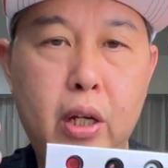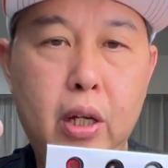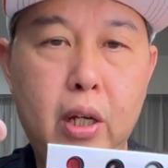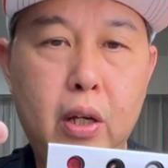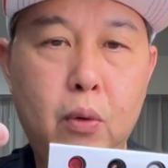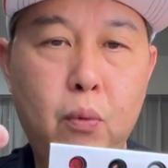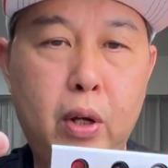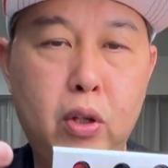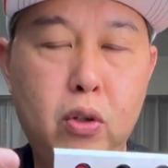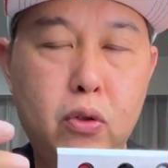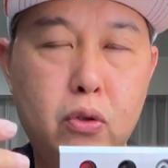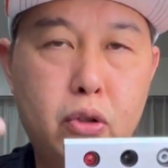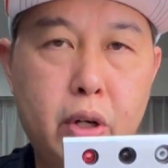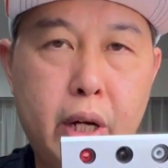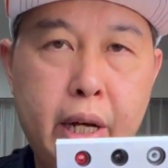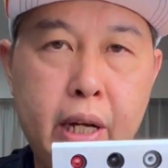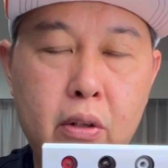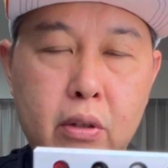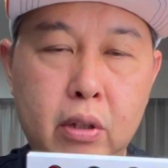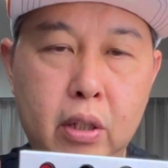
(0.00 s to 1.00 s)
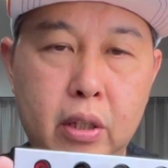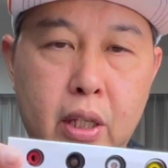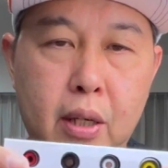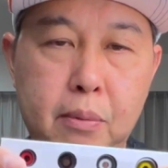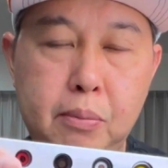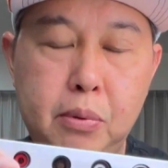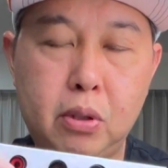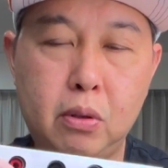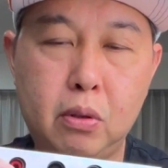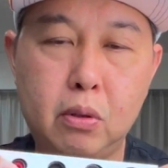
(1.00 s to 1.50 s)
when you try out the
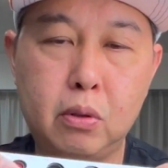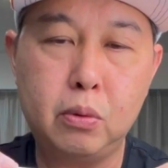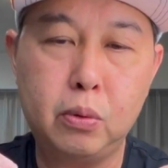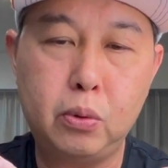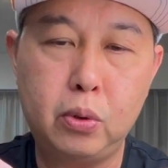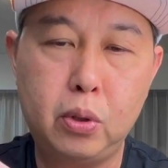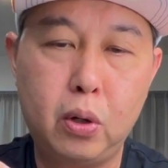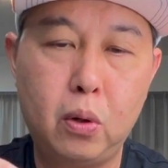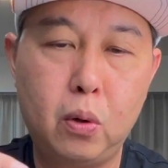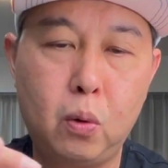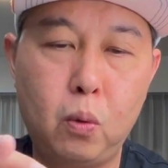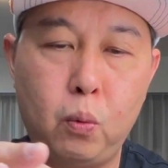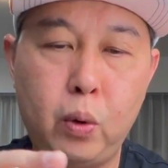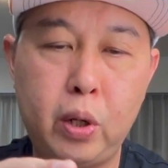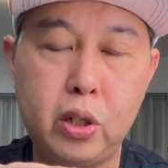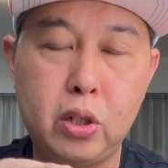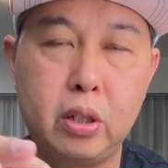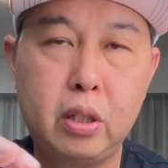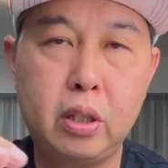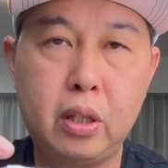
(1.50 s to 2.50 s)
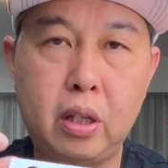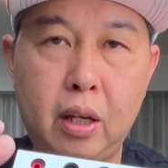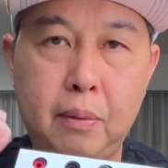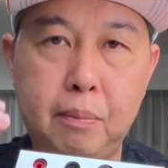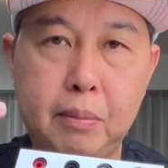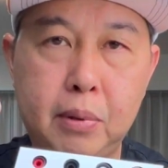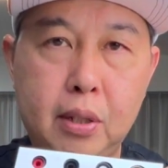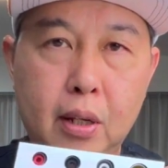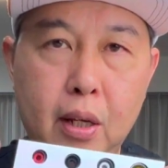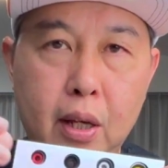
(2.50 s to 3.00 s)
tips, you know which
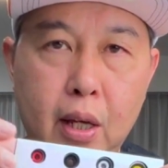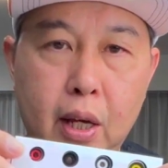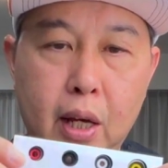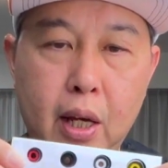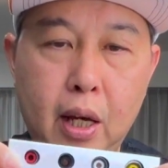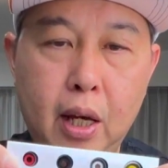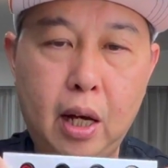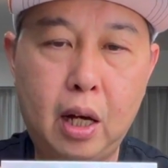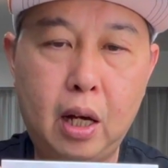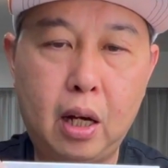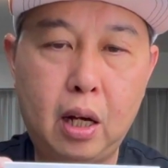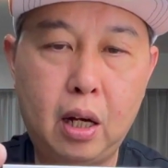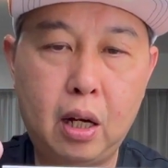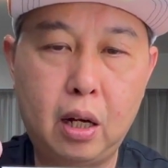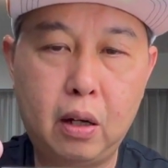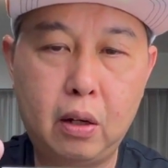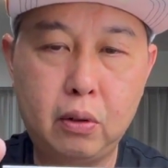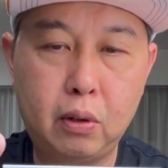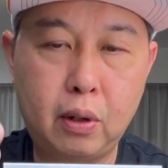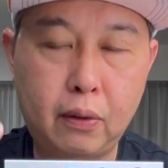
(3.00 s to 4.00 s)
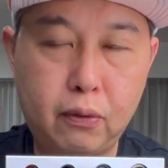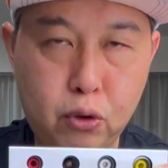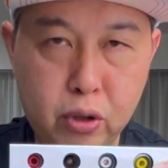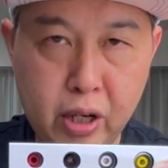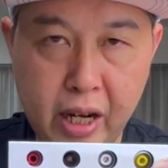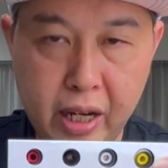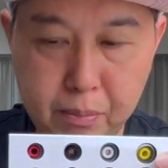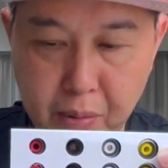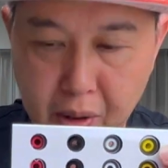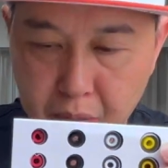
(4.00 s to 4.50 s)
tips you have
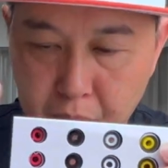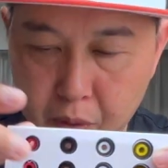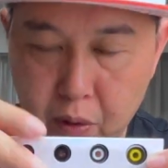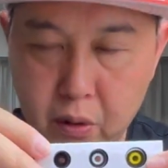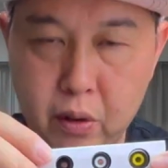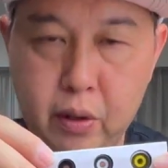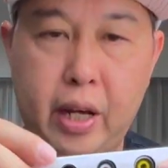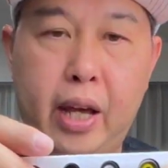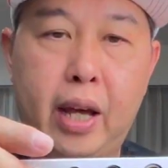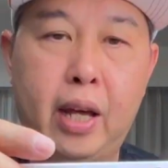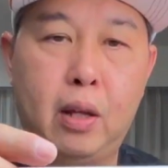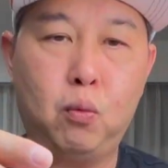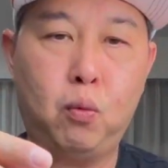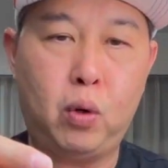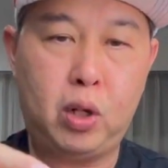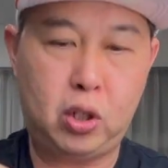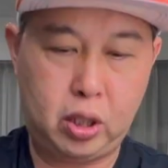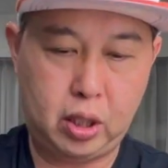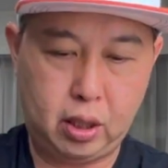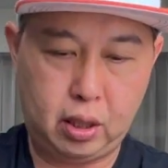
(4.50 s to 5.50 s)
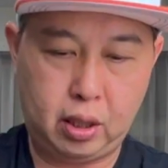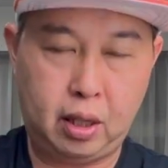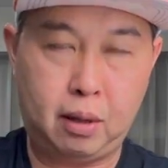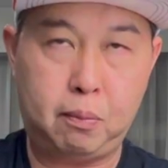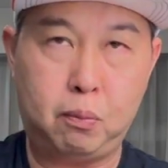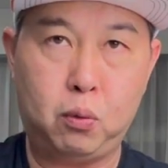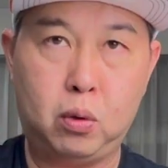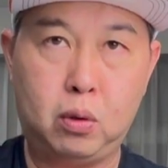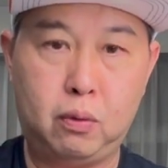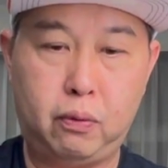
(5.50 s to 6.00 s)
tried before and which
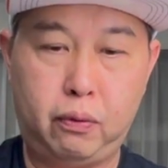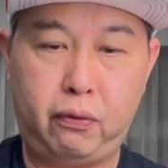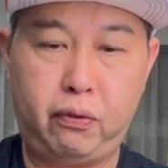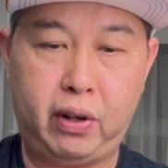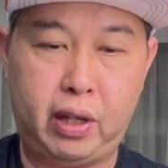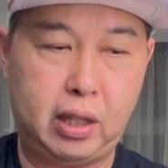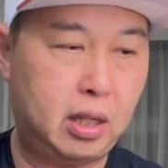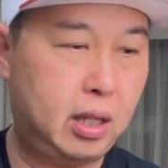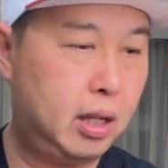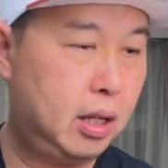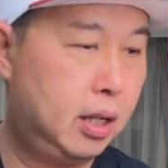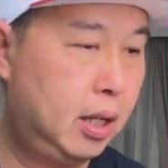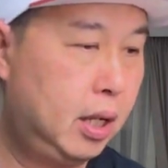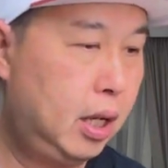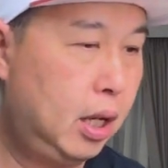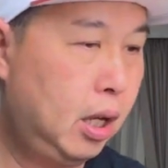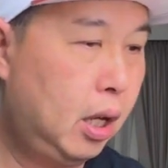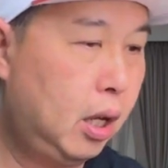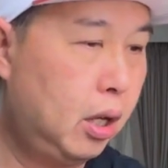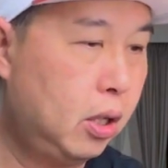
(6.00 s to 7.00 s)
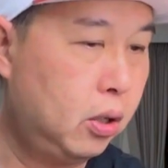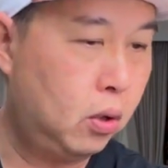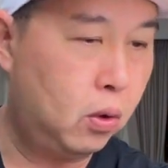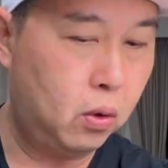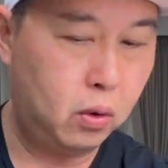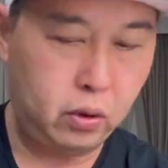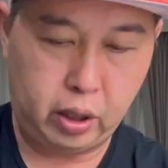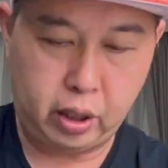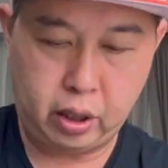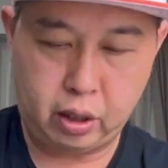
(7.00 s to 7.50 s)
tip will fit
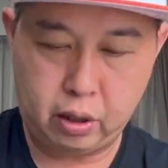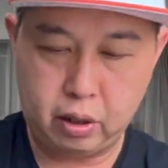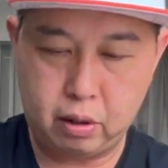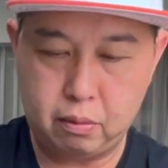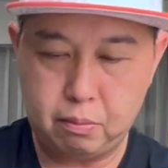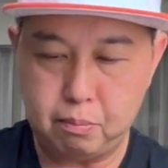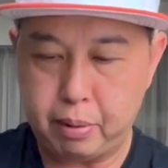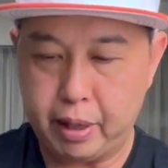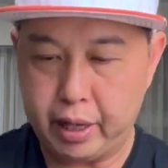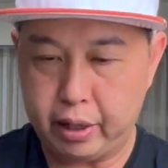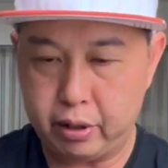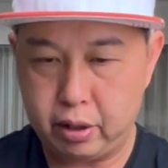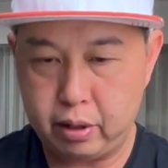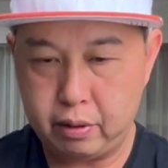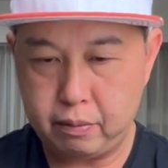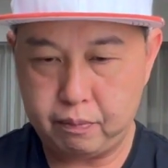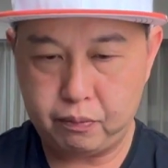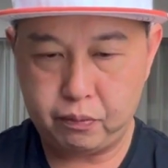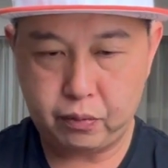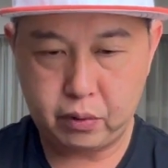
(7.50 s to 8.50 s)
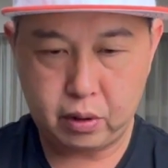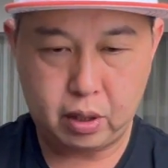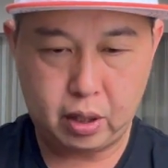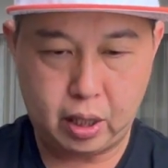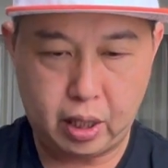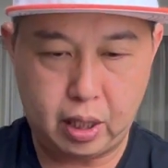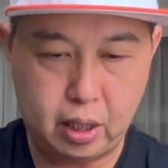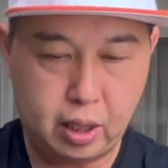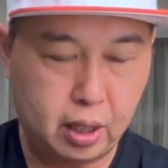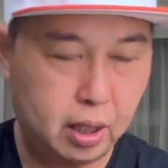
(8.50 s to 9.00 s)
your ear better.
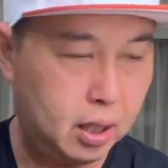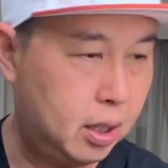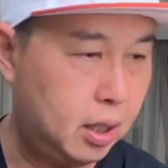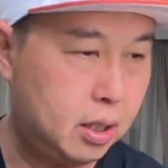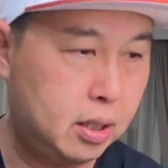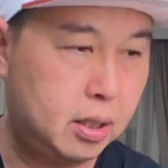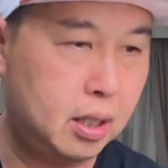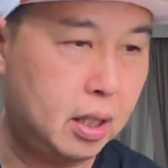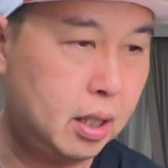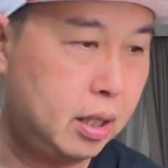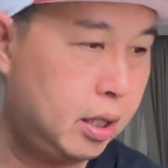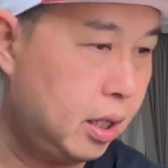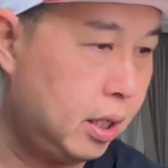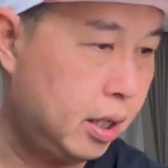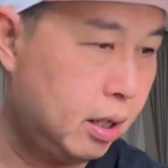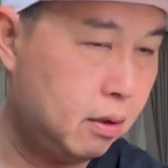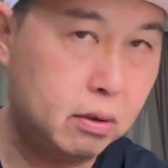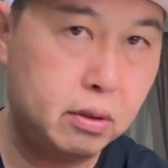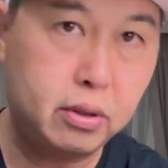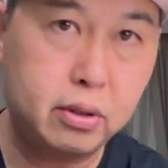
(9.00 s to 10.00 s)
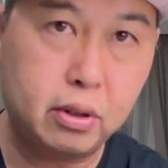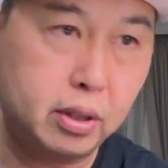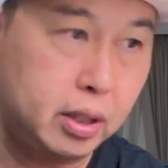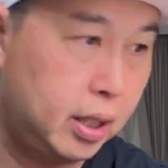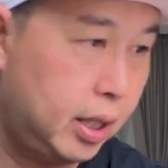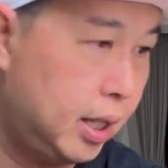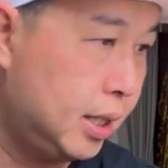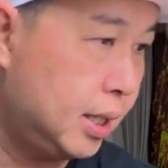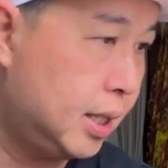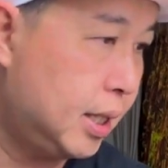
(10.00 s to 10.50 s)
Okay, and there's nothing else on
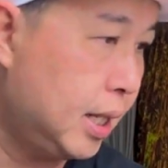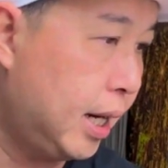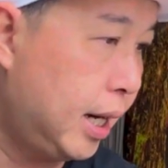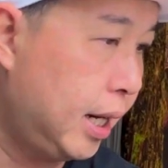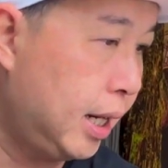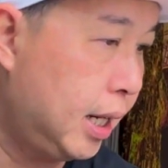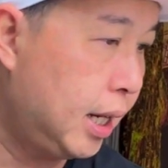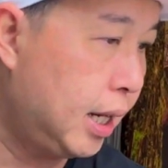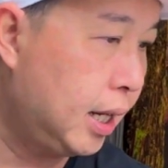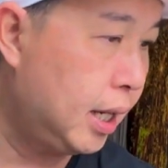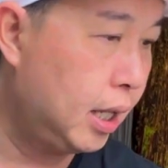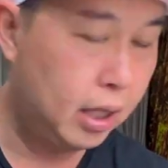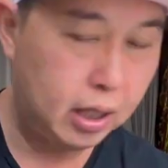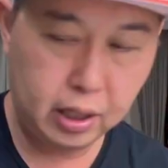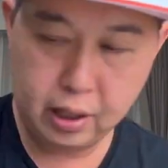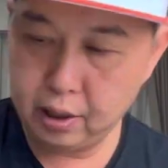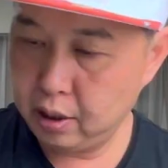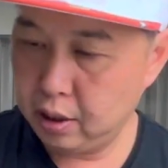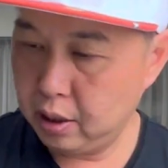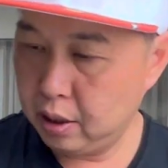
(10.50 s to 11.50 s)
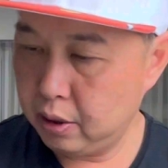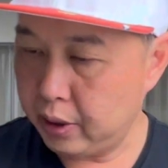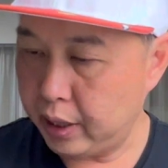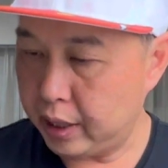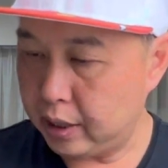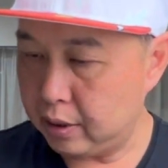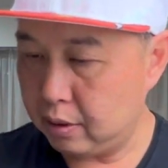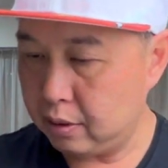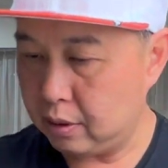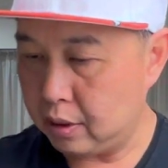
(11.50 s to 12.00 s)
the inside.
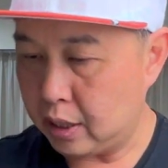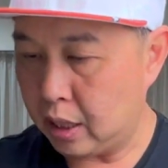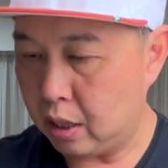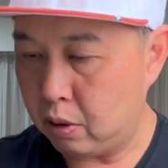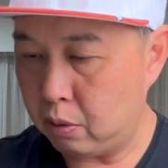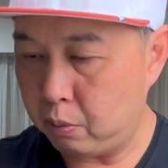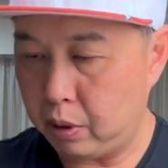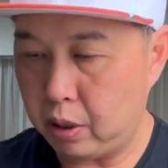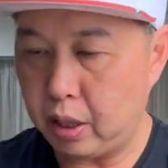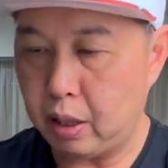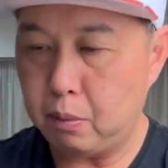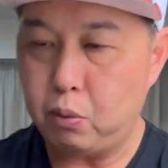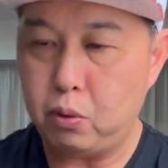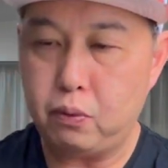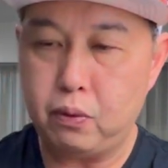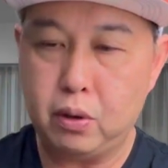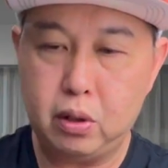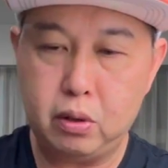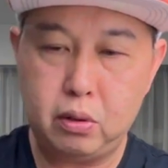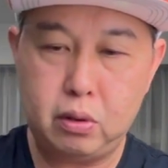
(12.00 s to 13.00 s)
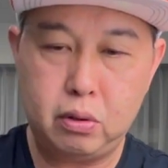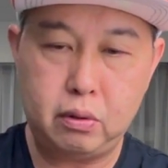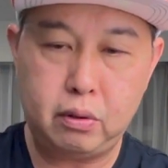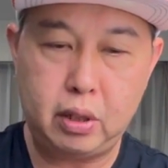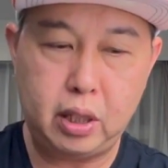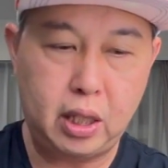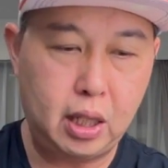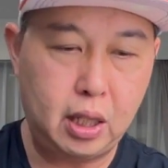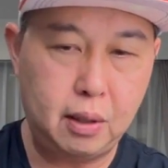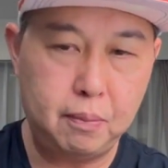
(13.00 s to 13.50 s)
Right, now we can move on to
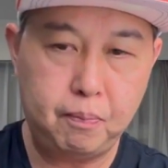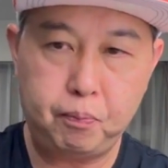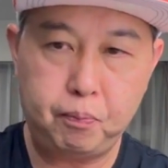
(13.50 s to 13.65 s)
the